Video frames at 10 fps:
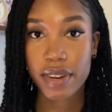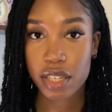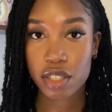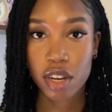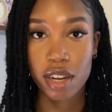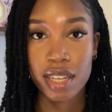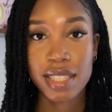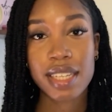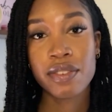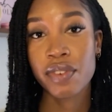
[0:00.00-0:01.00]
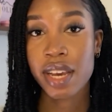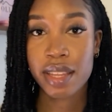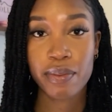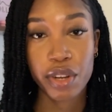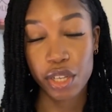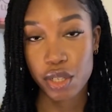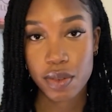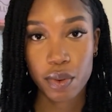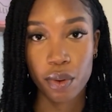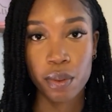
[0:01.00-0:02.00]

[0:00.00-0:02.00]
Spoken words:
flashcards and find them very useful.